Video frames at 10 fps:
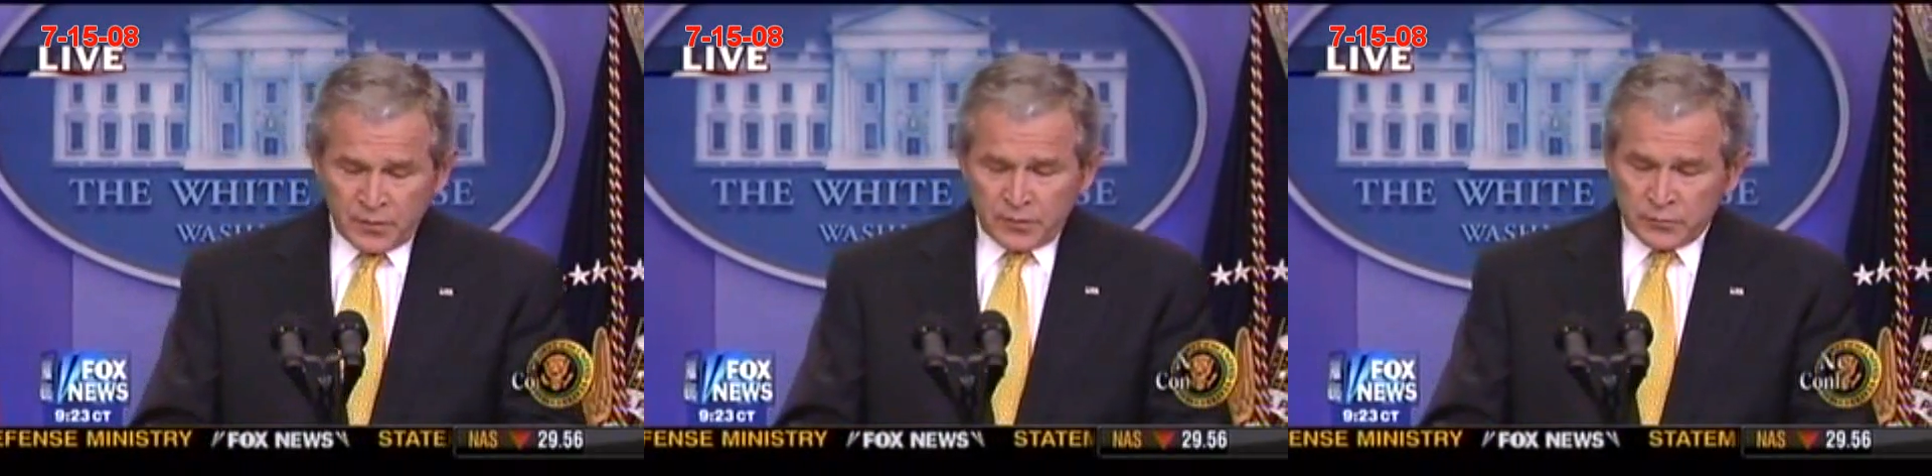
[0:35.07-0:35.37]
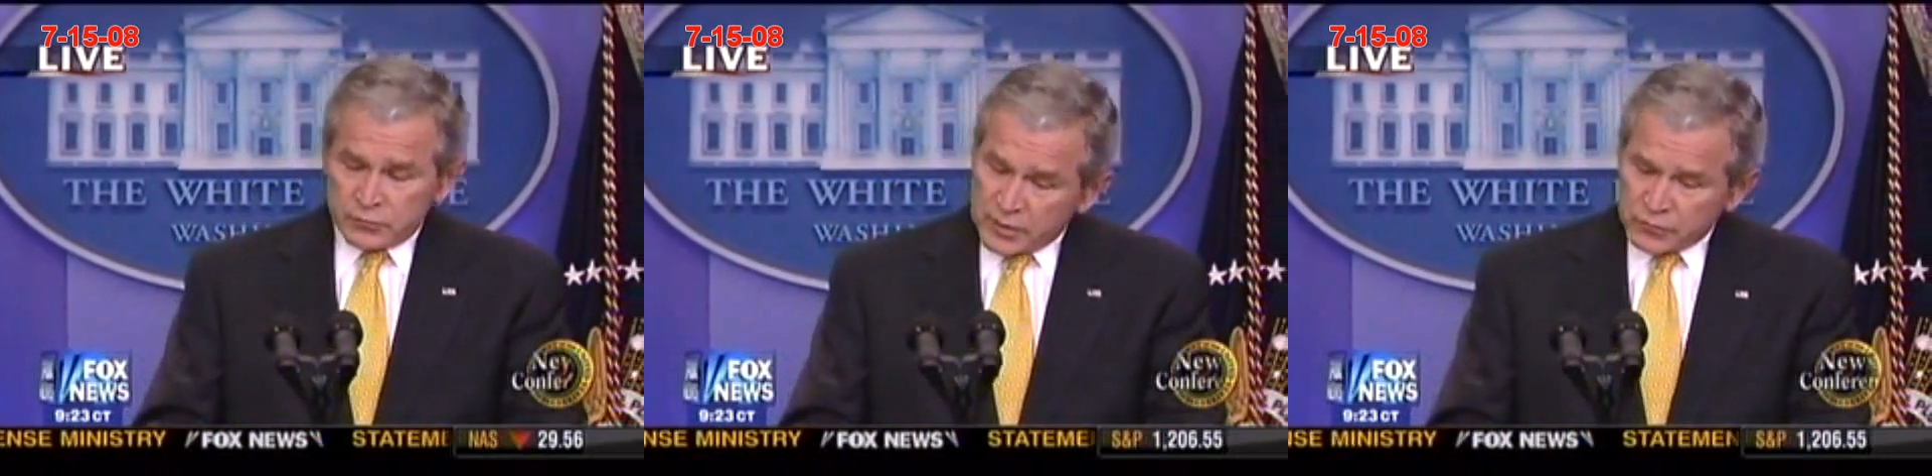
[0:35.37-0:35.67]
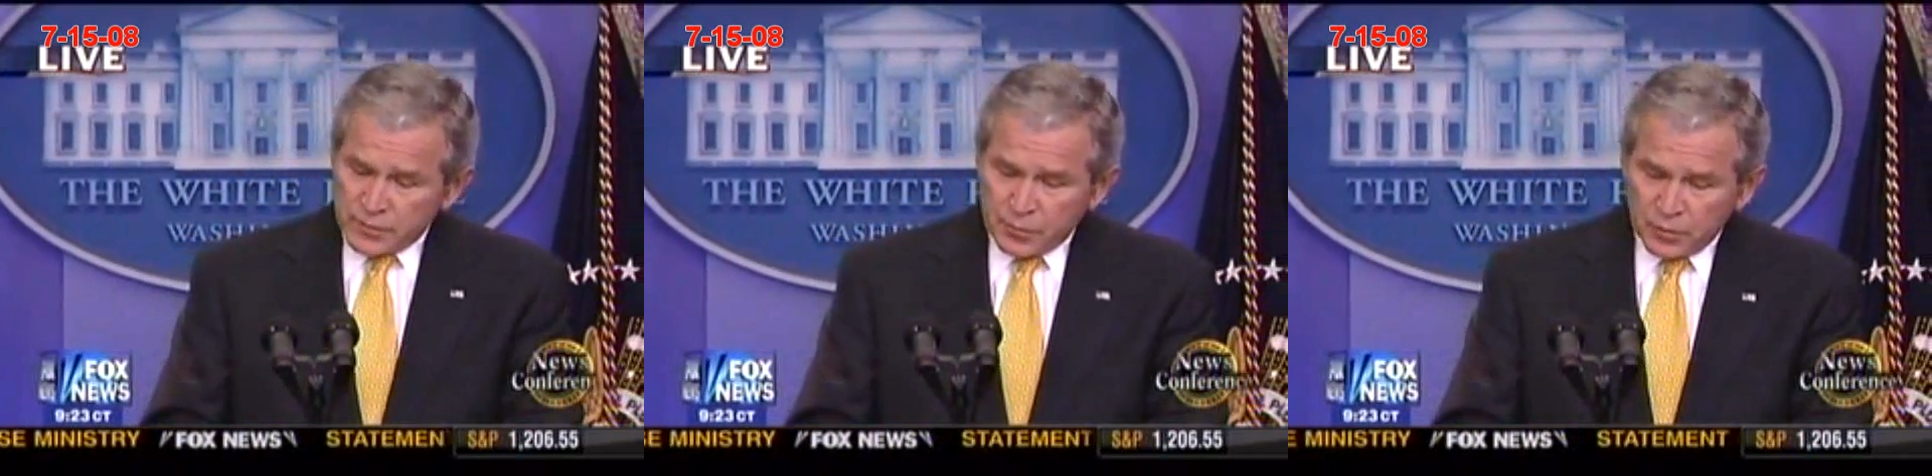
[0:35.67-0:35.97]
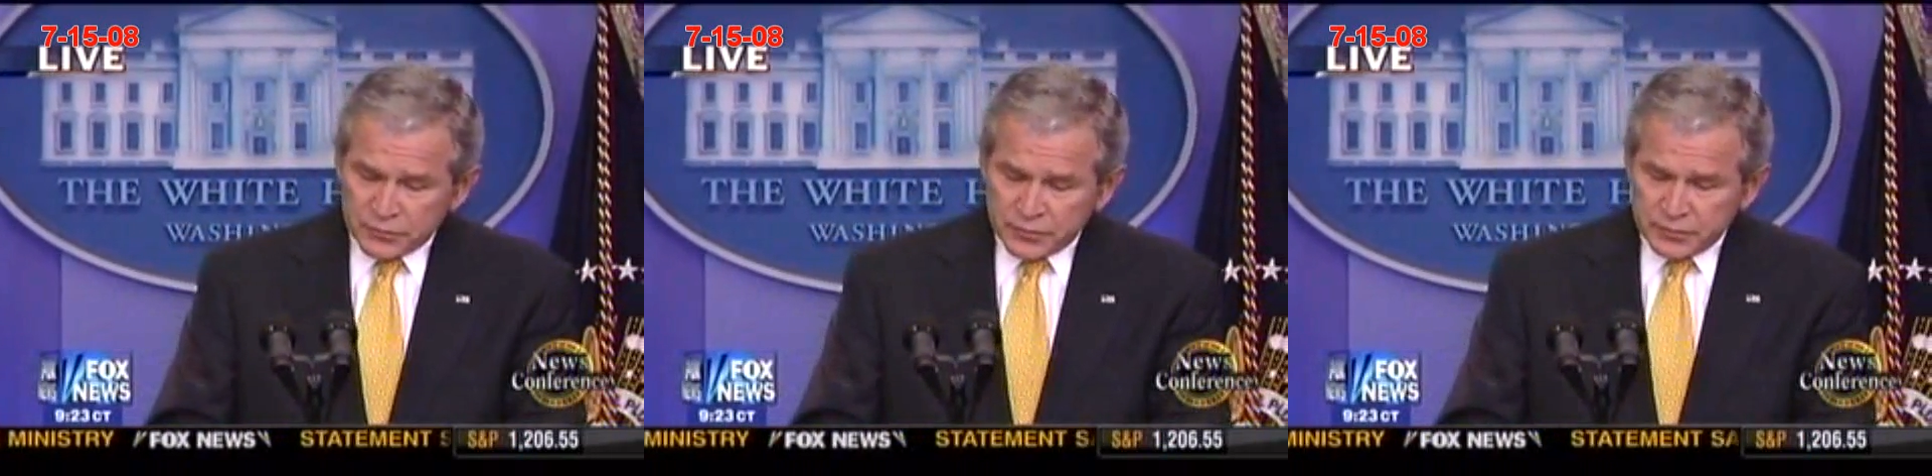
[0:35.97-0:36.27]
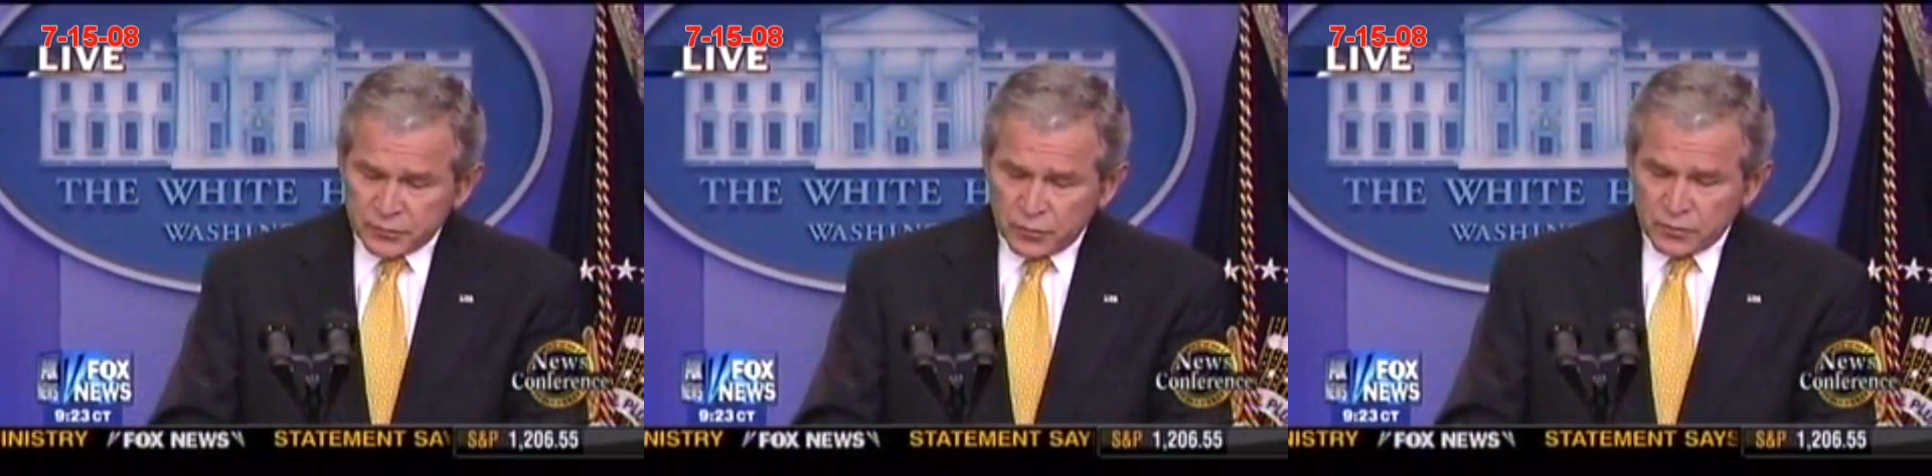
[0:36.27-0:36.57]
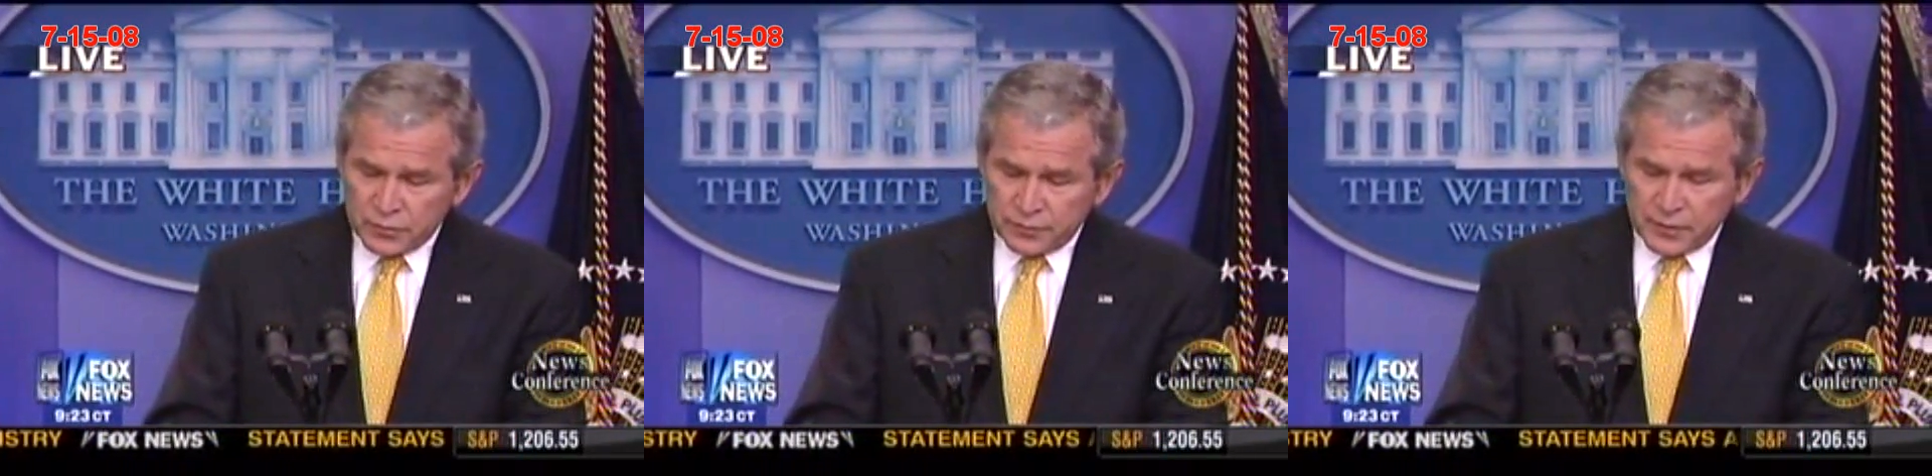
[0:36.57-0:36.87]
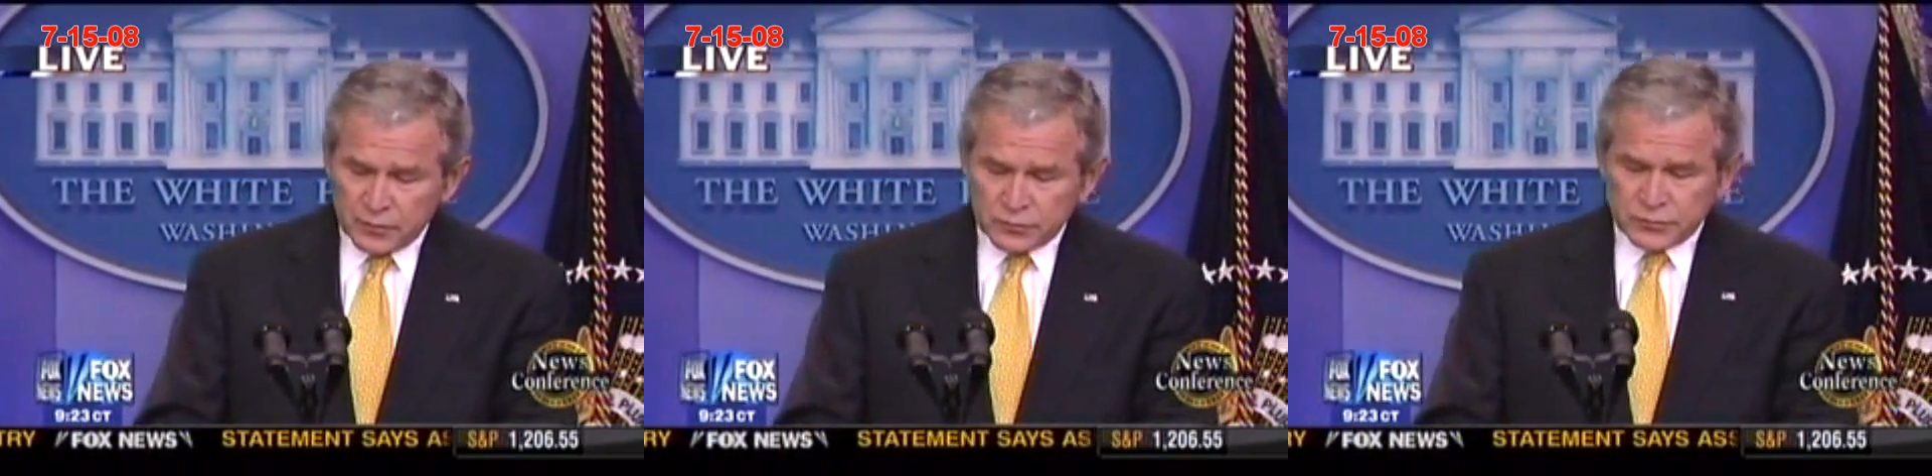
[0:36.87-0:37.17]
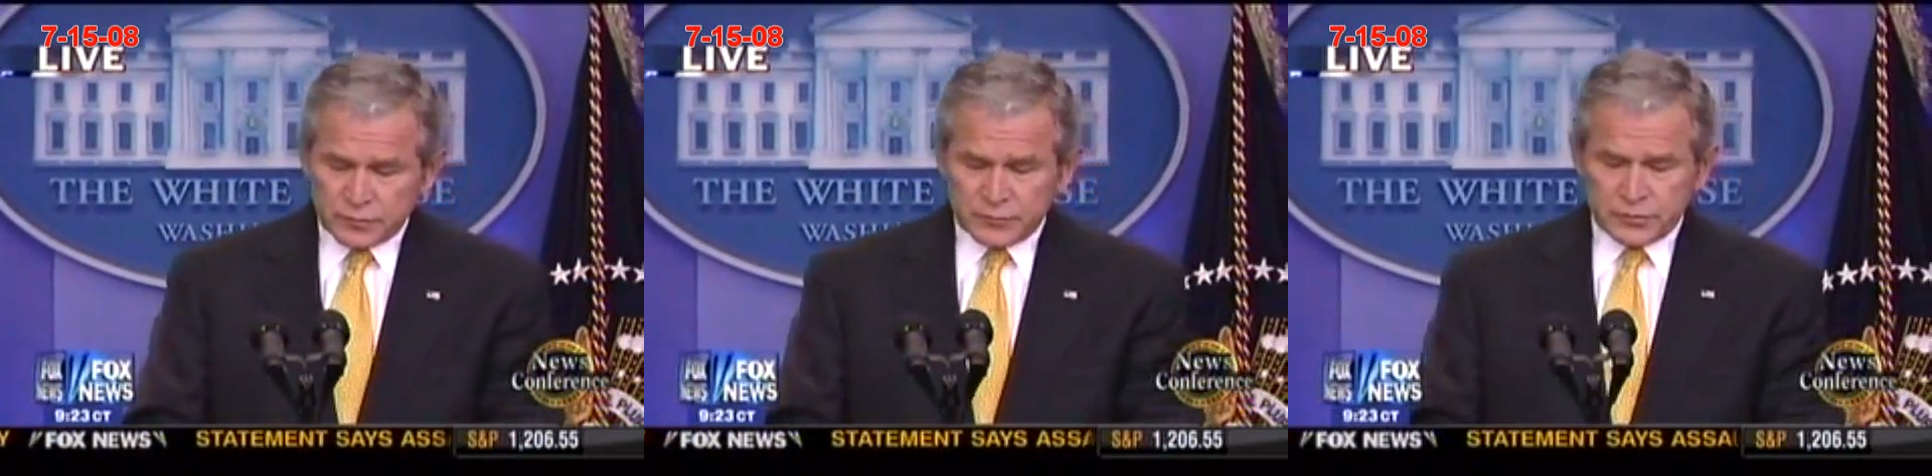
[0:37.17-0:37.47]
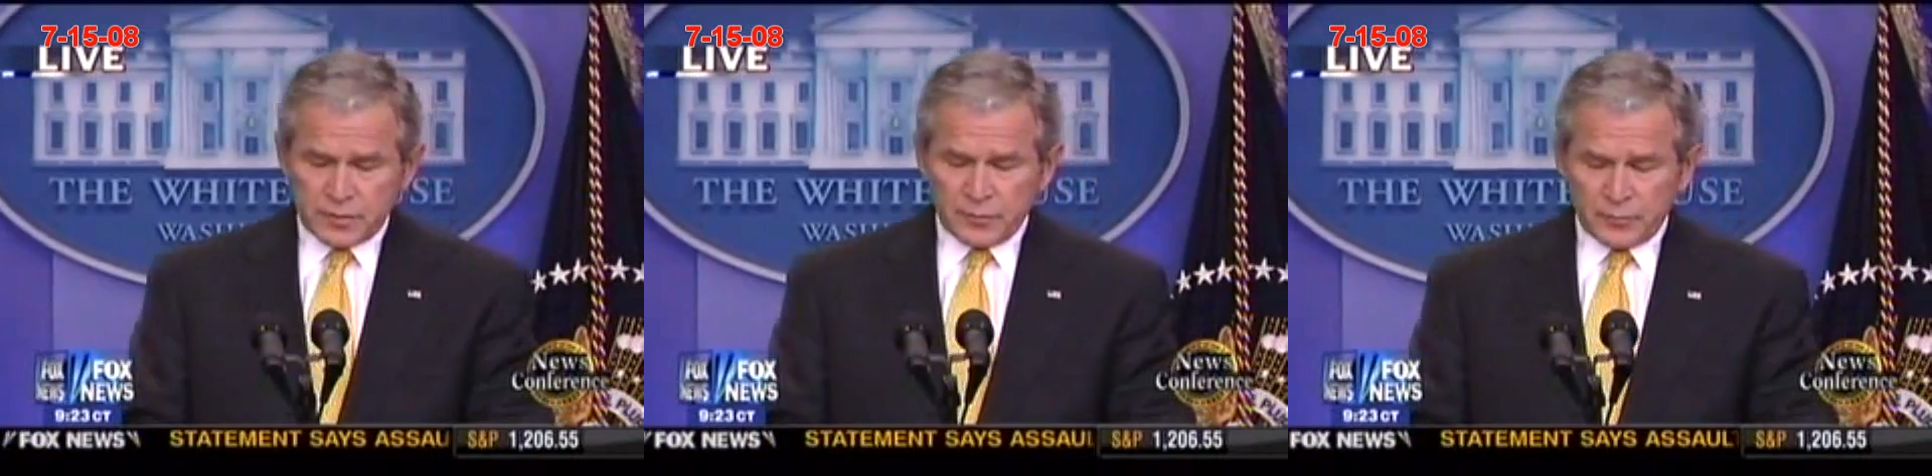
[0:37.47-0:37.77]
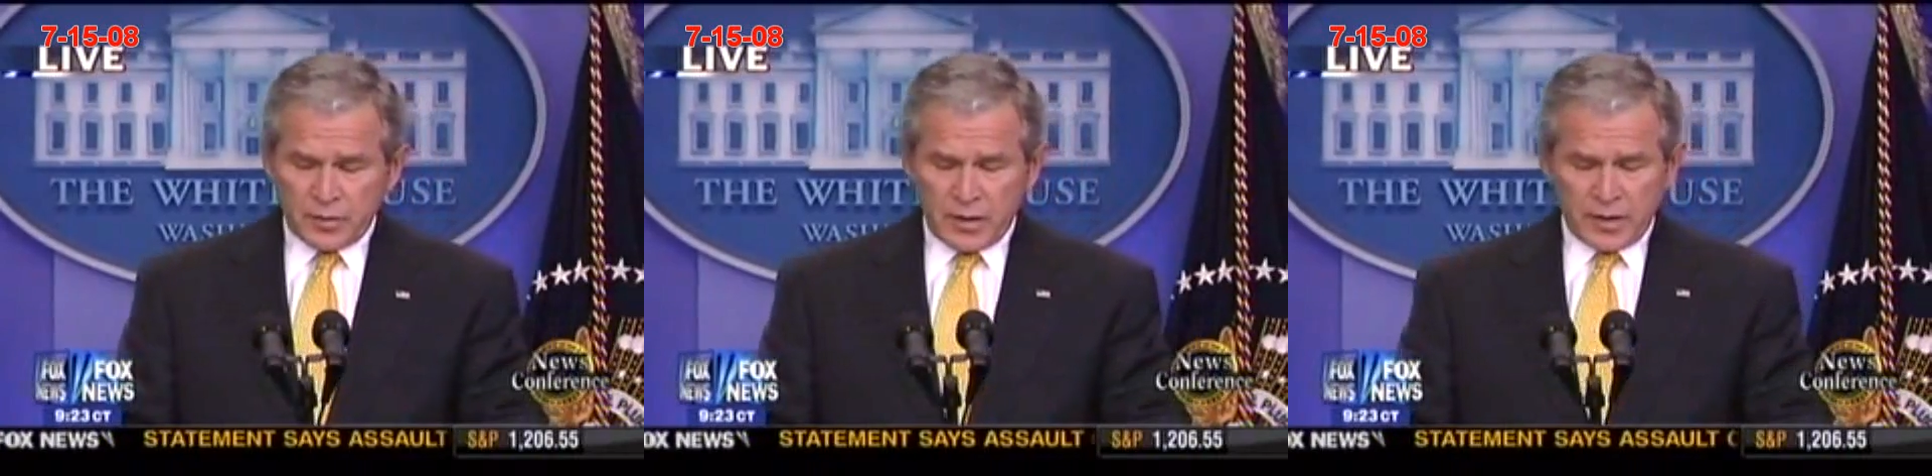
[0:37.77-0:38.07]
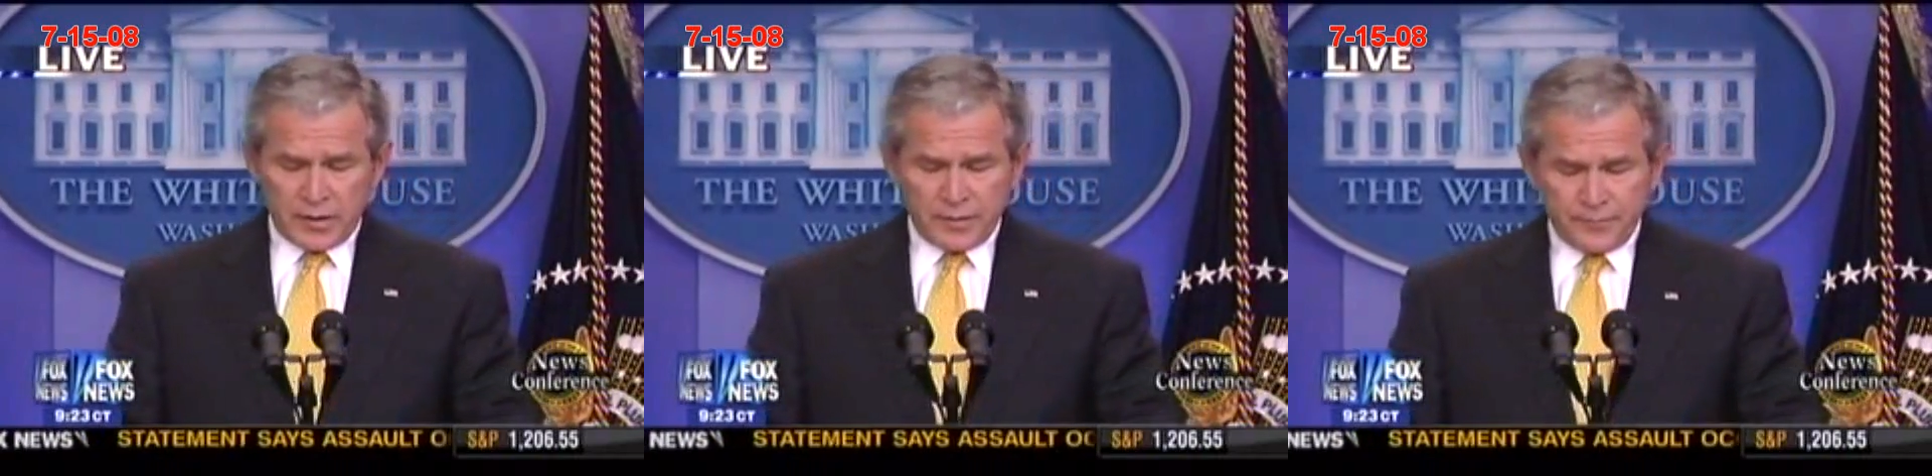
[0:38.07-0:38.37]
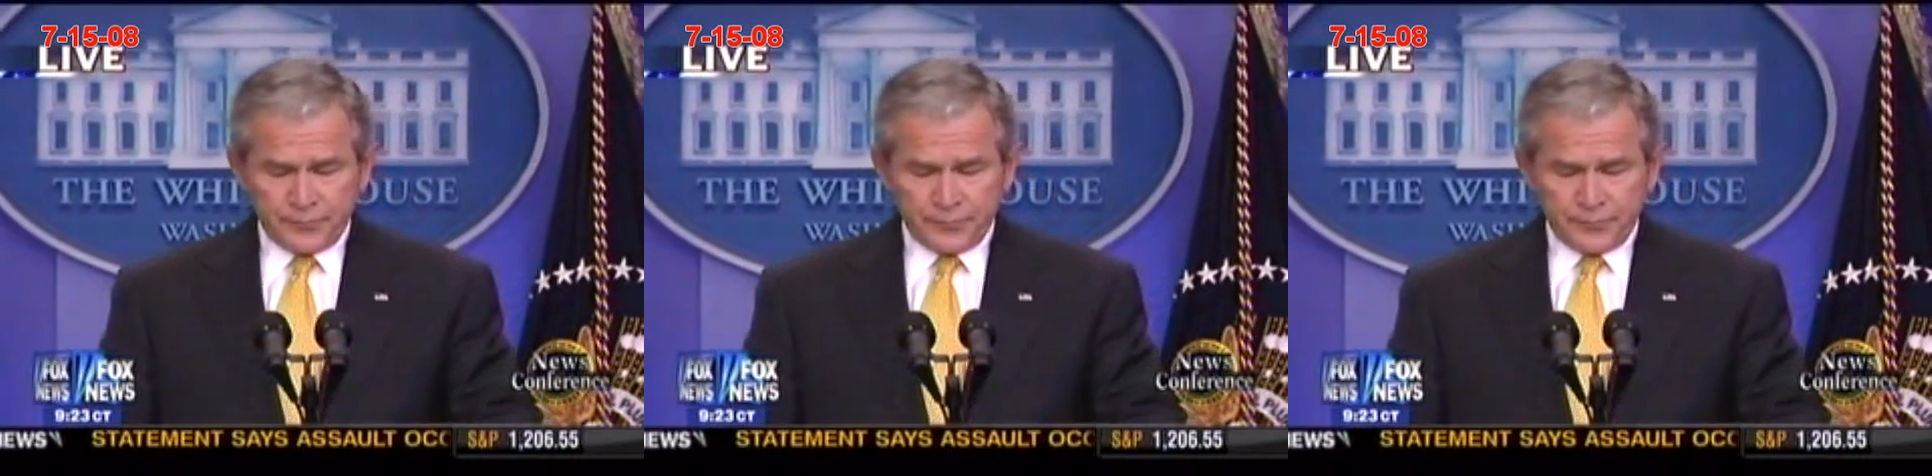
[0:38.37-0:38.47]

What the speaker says: So Treasury Paulson has worked with the Federal Reserve Chairman Bernanke